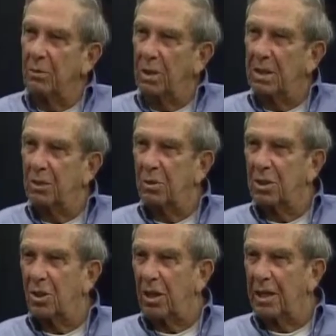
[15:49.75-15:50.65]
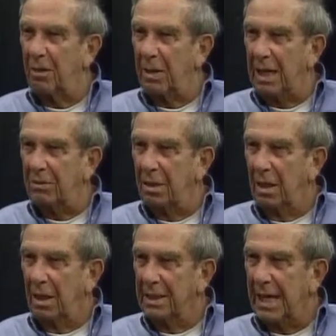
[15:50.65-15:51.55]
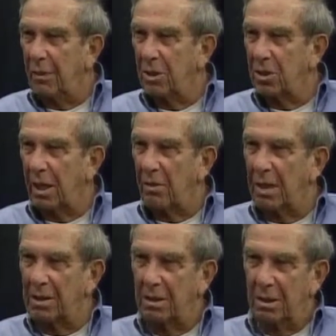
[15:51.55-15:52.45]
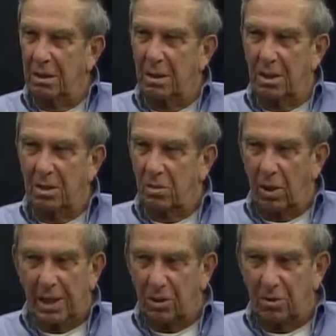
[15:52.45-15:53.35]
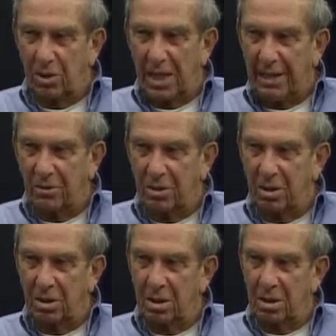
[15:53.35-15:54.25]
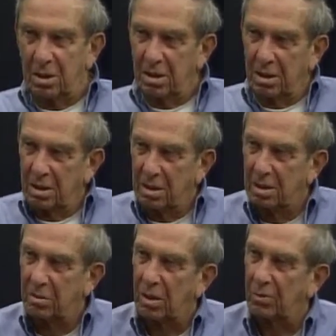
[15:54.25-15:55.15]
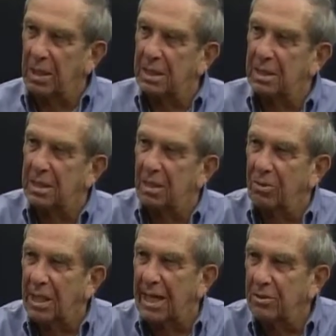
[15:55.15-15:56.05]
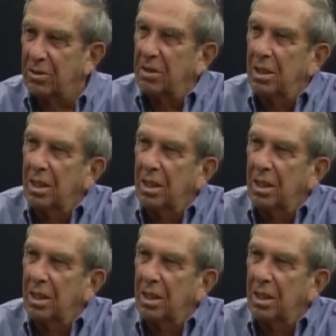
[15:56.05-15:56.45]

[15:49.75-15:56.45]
because we're talking about the 2000, what are we into, 2000?